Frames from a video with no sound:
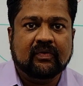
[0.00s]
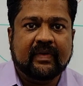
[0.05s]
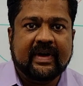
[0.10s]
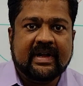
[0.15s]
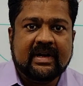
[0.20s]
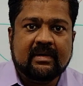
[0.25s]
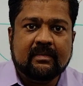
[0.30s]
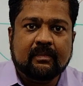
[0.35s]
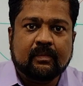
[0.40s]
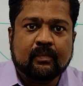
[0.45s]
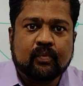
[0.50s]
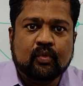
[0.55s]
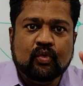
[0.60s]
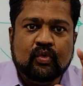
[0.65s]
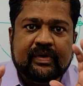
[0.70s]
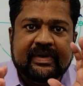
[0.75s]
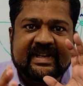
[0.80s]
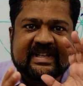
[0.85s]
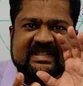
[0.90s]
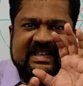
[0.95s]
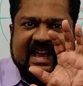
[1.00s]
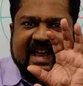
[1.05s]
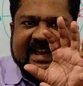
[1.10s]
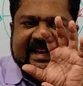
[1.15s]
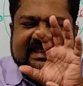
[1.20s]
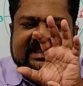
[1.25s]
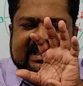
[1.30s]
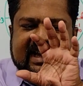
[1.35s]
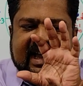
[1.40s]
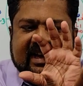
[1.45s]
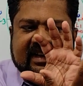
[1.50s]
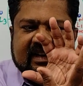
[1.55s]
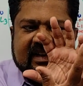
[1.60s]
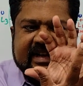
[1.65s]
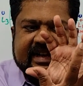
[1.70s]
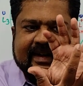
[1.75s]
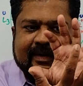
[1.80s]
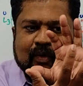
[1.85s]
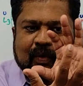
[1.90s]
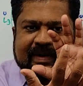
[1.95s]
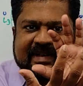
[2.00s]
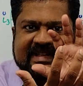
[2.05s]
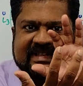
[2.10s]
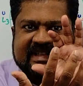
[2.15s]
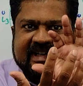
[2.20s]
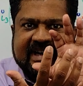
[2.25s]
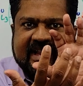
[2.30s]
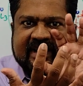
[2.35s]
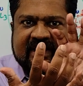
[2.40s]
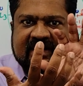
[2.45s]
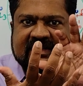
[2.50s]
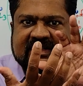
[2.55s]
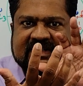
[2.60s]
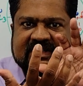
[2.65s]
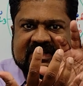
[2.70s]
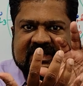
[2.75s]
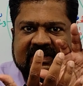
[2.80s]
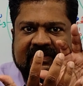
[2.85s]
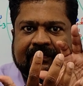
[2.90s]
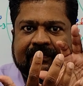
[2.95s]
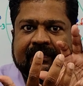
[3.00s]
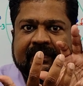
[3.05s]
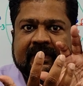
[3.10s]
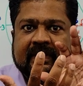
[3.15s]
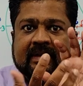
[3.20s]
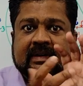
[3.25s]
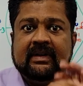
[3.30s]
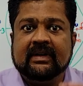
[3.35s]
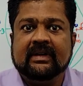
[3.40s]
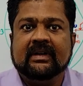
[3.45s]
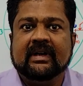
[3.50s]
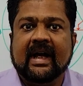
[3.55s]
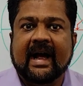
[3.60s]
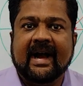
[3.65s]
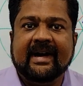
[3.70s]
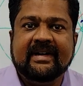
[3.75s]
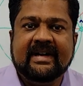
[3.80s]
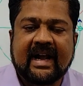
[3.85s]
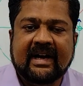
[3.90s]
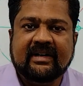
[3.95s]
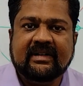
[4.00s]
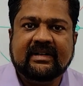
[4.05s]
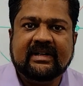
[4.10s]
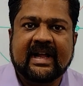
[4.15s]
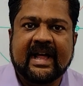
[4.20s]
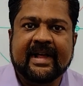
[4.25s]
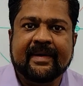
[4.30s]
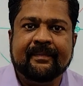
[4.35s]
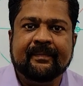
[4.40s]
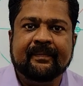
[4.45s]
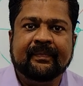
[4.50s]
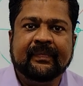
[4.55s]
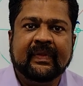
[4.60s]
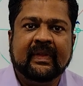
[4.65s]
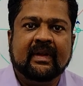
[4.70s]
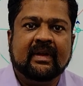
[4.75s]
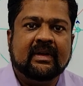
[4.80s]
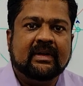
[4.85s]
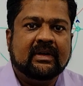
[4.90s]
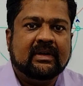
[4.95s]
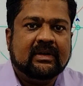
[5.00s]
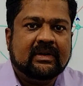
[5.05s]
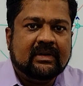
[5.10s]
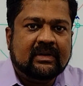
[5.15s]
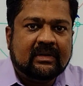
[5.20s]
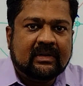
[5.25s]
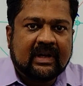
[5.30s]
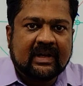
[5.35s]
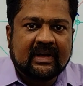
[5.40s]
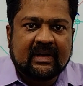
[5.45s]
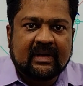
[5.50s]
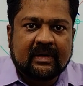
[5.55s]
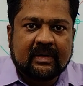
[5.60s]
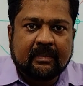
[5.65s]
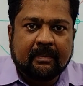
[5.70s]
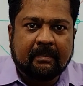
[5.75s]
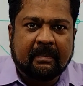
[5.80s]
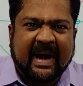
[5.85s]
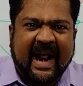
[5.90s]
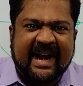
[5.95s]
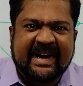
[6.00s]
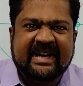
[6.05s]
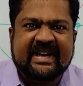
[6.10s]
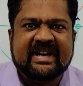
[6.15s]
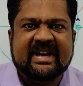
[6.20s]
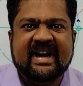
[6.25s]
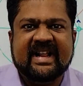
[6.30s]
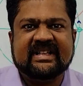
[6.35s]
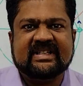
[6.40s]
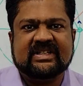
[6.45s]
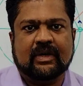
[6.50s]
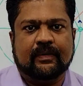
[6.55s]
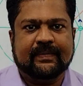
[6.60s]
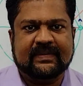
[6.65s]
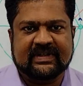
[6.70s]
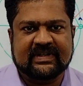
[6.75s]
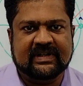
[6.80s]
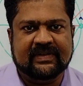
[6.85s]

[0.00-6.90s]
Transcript: when moon is exactly coinciding Sun, at that time the brightness of